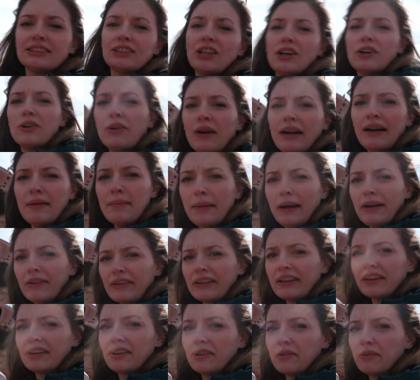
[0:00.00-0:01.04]
So I'm out
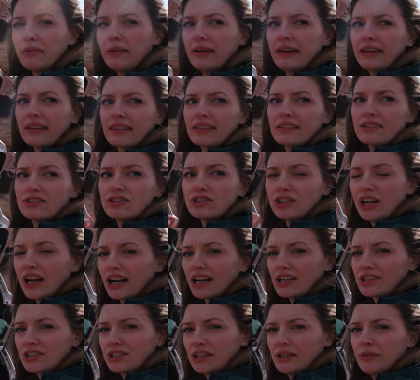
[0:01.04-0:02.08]
here with
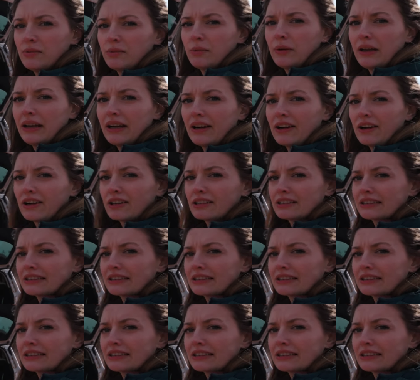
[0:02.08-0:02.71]
Josh and we are